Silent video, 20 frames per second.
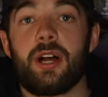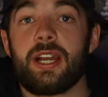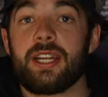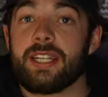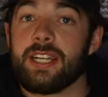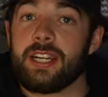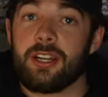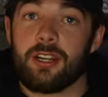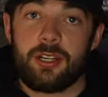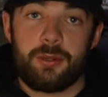I can
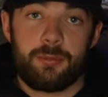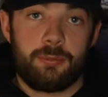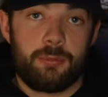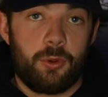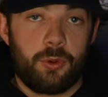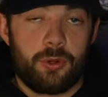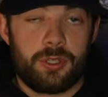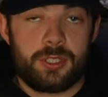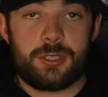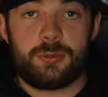carry
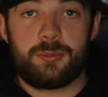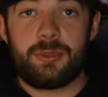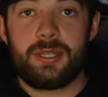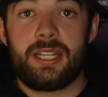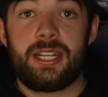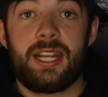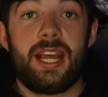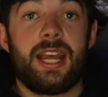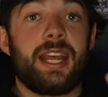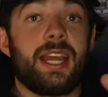more
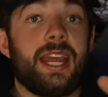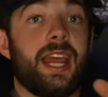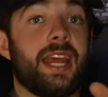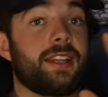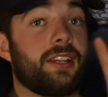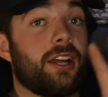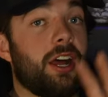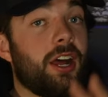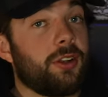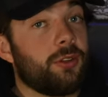speed.
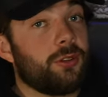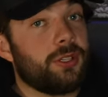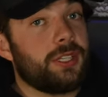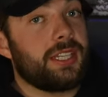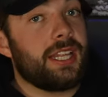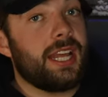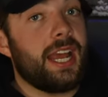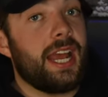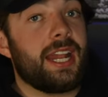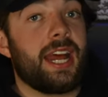And not only
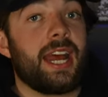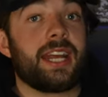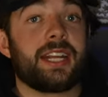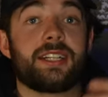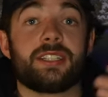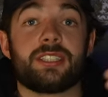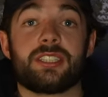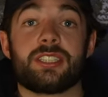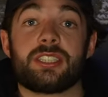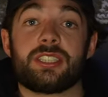that, I
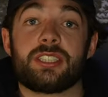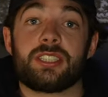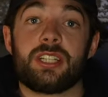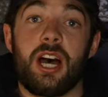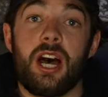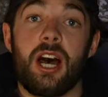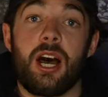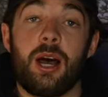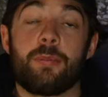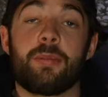can
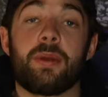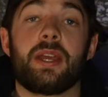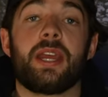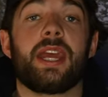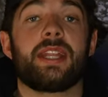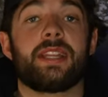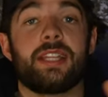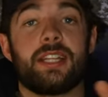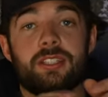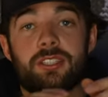stop
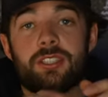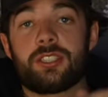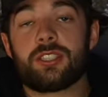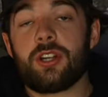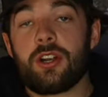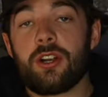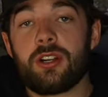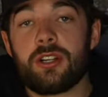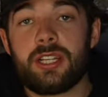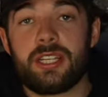and then
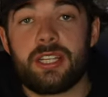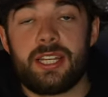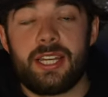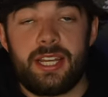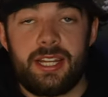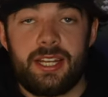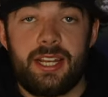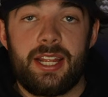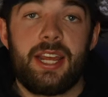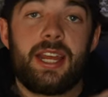start
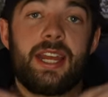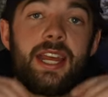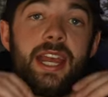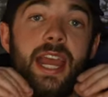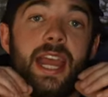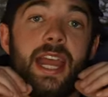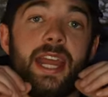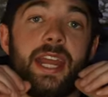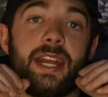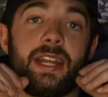again
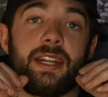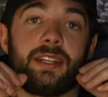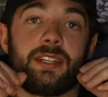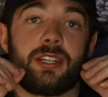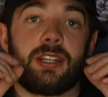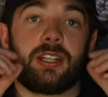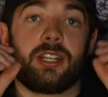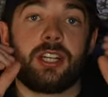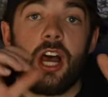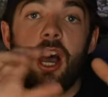
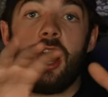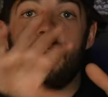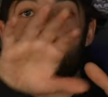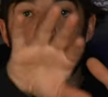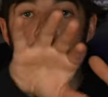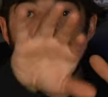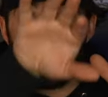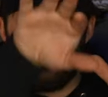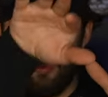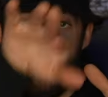and
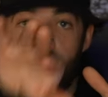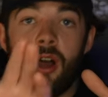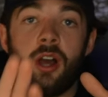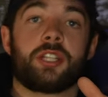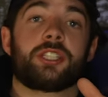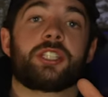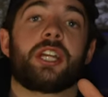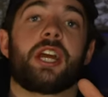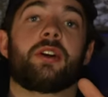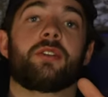not
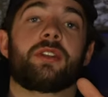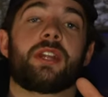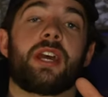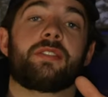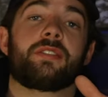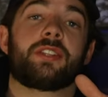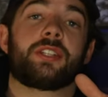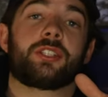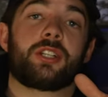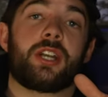wash out and
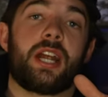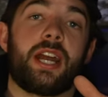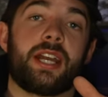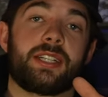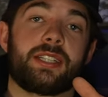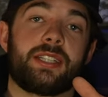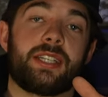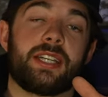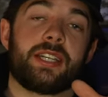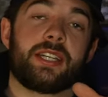have the
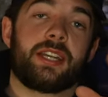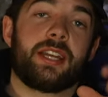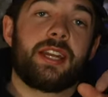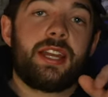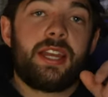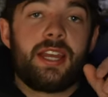track dig